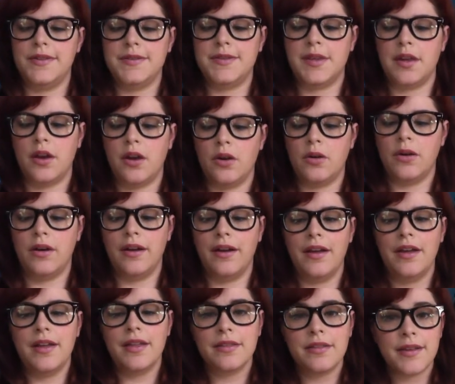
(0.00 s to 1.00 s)
So
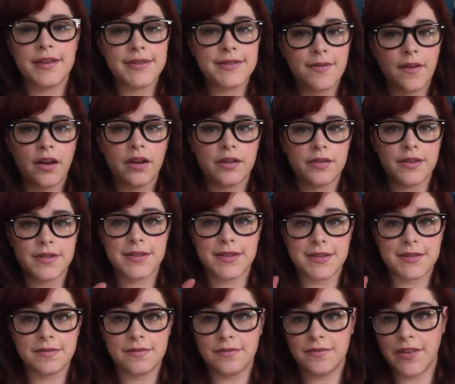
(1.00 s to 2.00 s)
thus far, this
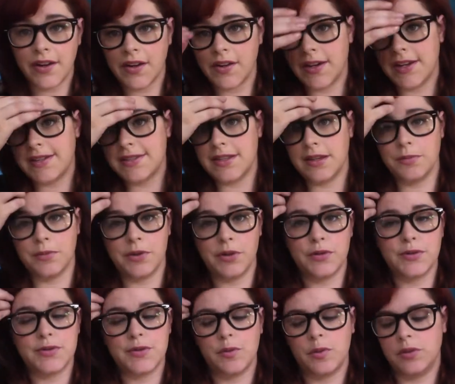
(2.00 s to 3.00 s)
is very
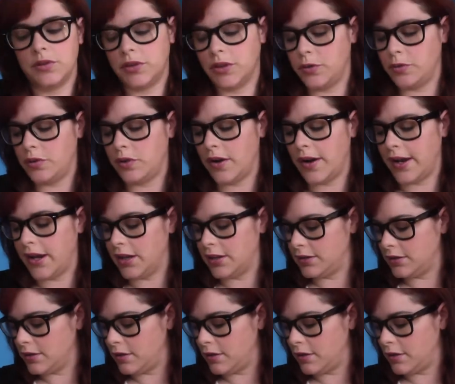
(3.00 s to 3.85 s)
similar to a Loot Crate.